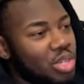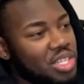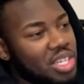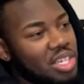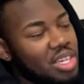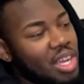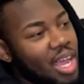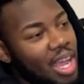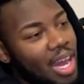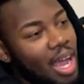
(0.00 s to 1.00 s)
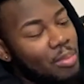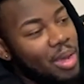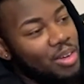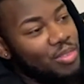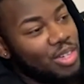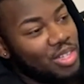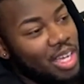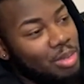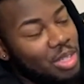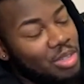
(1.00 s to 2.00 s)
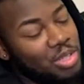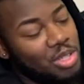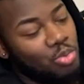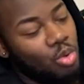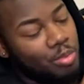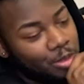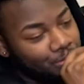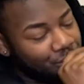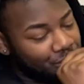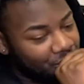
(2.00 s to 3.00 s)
and whiskey and how beneficial that could be. There was this woman.